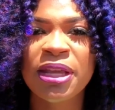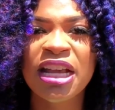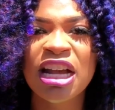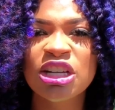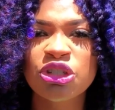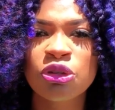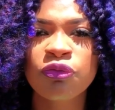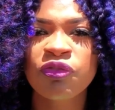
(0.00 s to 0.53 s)

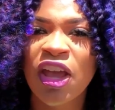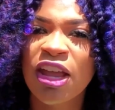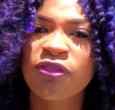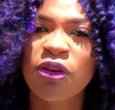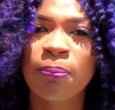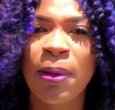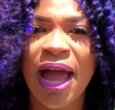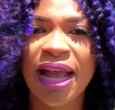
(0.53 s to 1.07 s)
because you
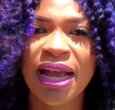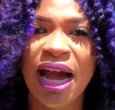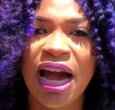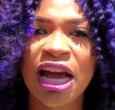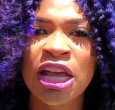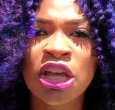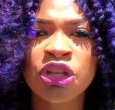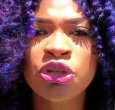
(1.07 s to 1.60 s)
favored by
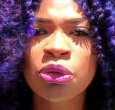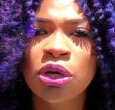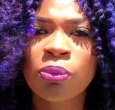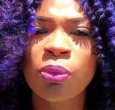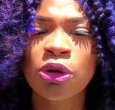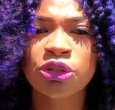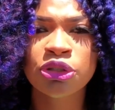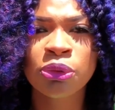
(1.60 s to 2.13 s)
God, you could
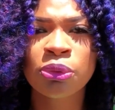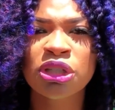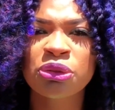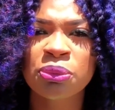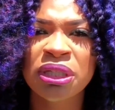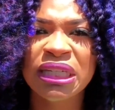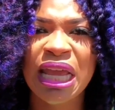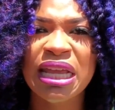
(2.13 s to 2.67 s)
work 2 to
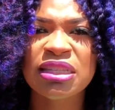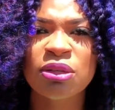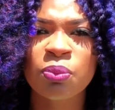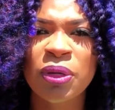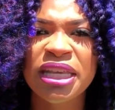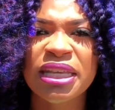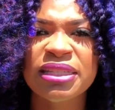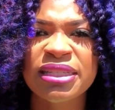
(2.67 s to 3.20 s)
3 days a
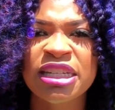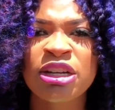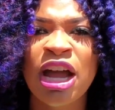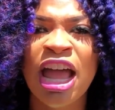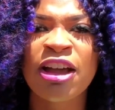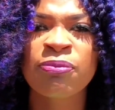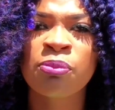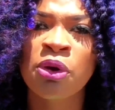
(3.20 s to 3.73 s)
week and still
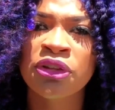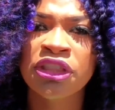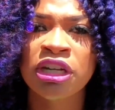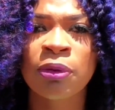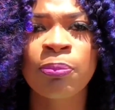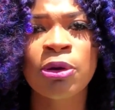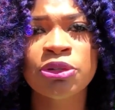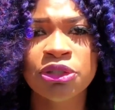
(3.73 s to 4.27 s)
have more
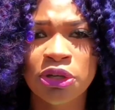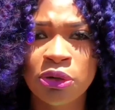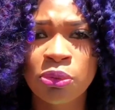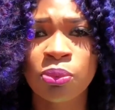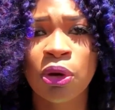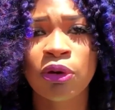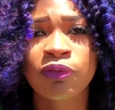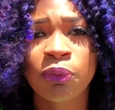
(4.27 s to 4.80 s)
than a person who
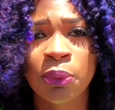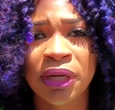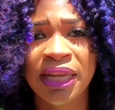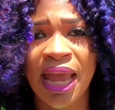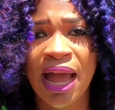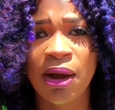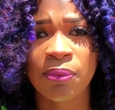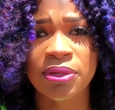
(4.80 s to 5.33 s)
worked
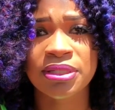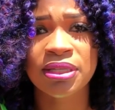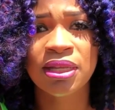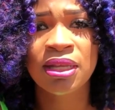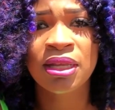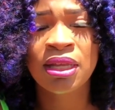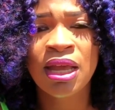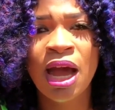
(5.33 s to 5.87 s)
40 hours.
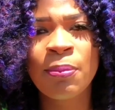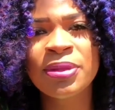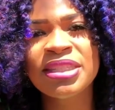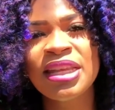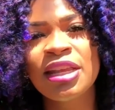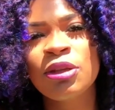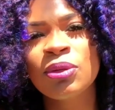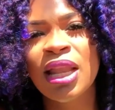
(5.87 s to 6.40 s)
I'm going to
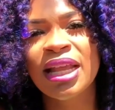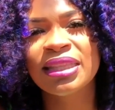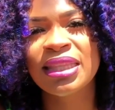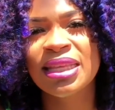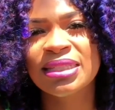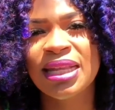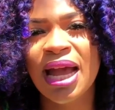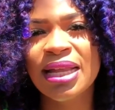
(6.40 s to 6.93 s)
tell you like
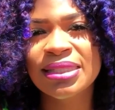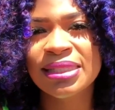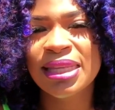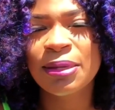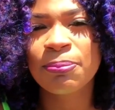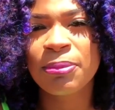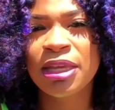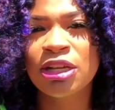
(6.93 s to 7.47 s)
this. God
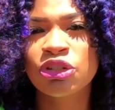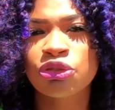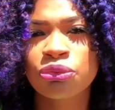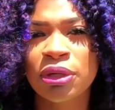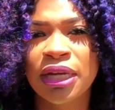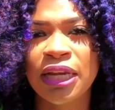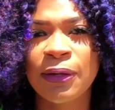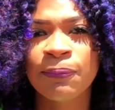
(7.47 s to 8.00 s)
sent me a
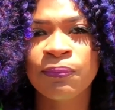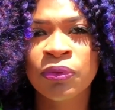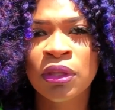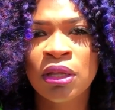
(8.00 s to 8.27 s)
dream.